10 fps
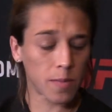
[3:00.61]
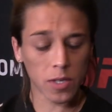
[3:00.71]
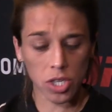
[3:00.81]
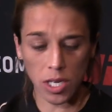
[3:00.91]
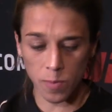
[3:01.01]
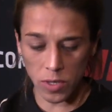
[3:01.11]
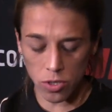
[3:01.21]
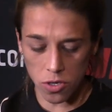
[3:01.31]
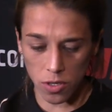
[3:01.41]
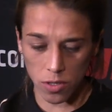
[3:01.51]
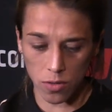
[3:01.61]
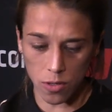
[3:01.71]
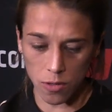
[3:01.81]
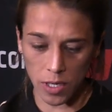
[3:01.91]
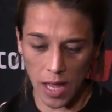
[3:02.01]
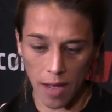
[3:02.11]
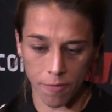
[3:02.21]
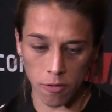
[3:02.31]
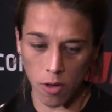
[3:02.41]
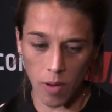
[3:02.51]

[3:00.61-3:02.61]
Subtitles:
She has been through enough, you know.